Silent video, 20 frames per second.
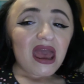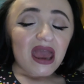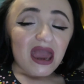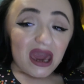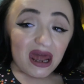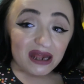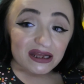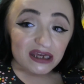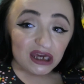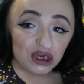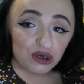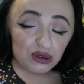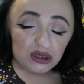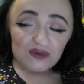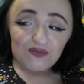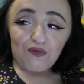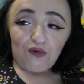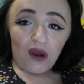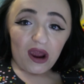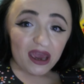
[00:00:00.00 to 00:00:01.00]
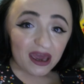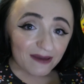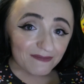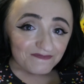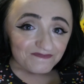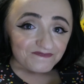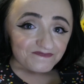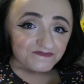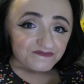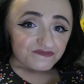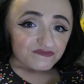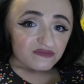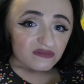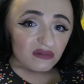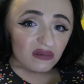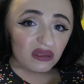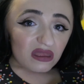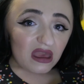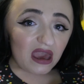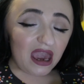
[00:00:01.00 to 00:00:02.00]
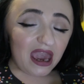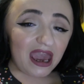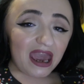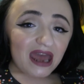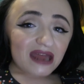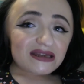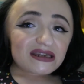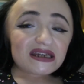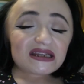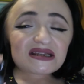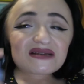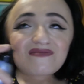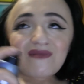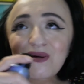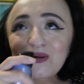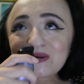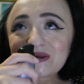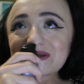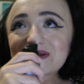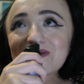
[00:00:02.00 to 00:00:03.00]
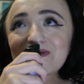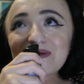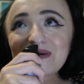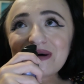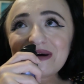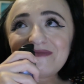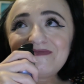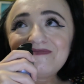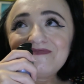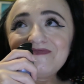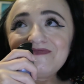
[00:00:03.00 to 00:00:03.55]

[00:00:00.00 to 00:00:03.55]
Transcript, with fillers: and it's like you spray it, and it smells so good.